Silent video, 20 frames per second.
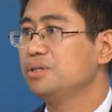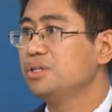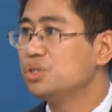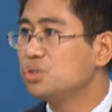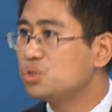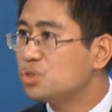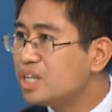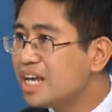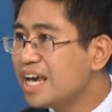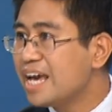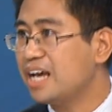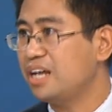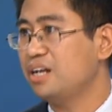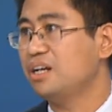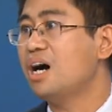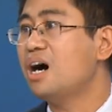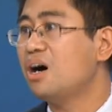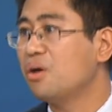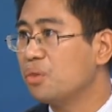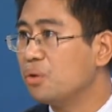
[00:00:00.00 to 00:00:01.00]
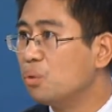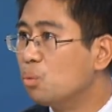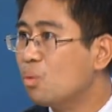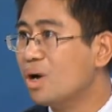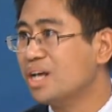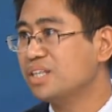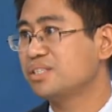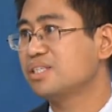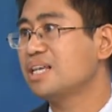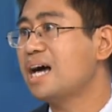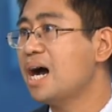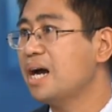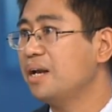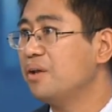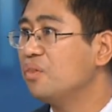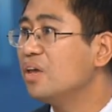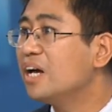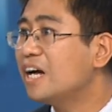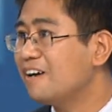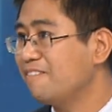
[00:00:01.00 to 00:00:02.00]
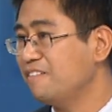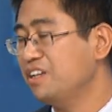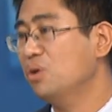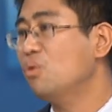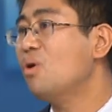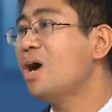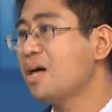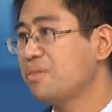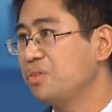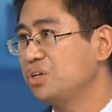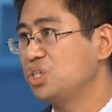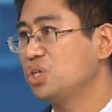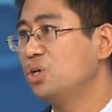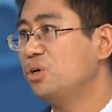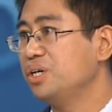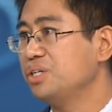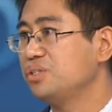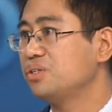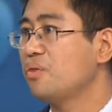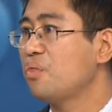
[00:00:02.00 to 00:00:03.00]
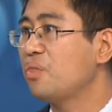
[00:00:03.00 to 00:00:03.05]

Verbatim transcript: stand on the one side. They have no other choice.